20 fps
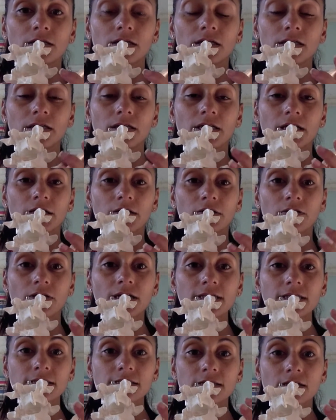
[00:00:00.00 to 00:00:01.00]
iliac
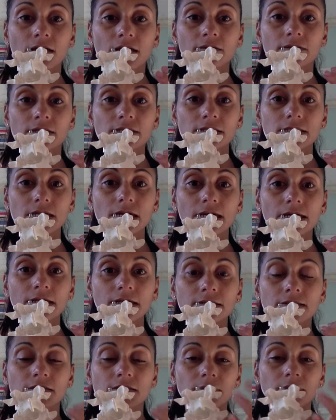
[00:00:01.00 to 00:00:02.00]
crest on the
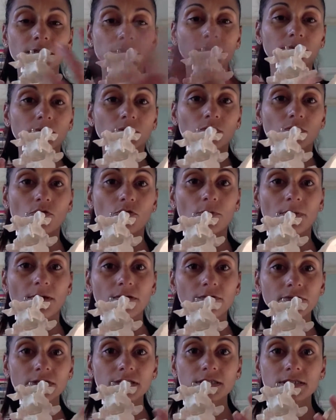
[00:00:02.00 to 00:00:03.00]
sides that make up your whole
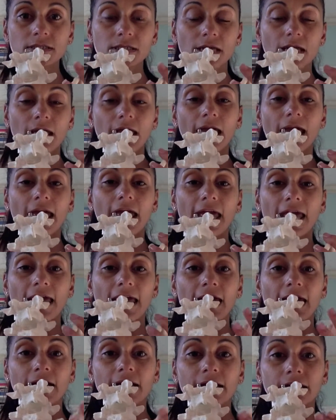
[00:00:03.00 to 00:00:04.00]
pelvis.
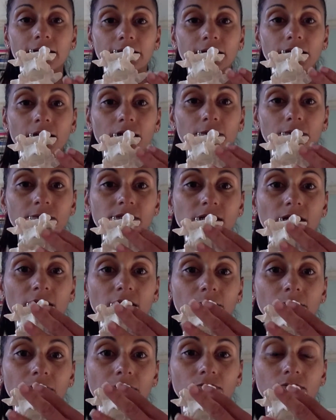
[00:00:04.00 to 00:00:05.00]
And it comes
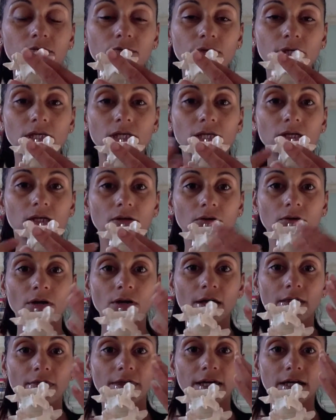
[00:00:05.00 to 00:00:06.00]
up through here.
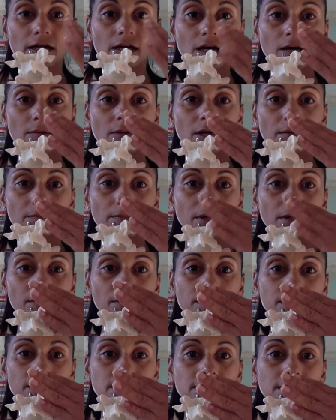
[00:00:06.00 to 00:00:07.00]
They come up
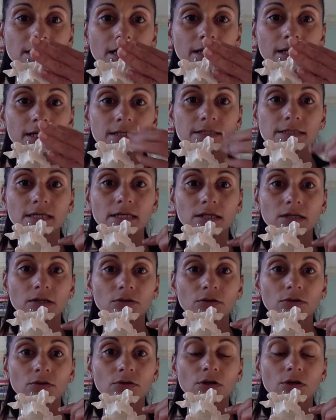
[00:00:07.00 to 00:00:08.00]
on the sides
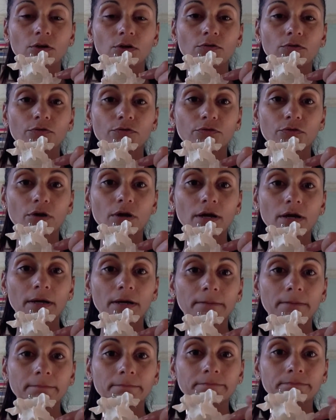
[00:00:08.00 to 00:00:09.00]
here
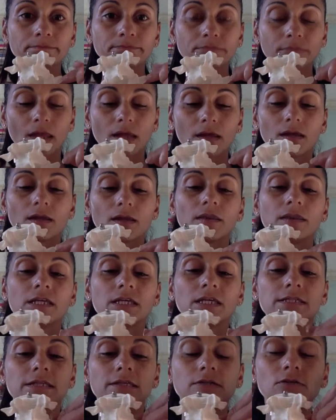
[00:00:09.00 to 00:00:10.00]
from
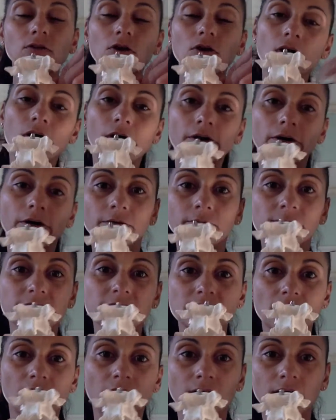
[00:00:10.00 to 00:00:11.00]
these little arms
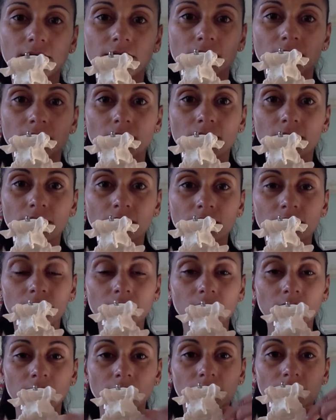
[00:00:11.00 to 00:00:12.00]
on our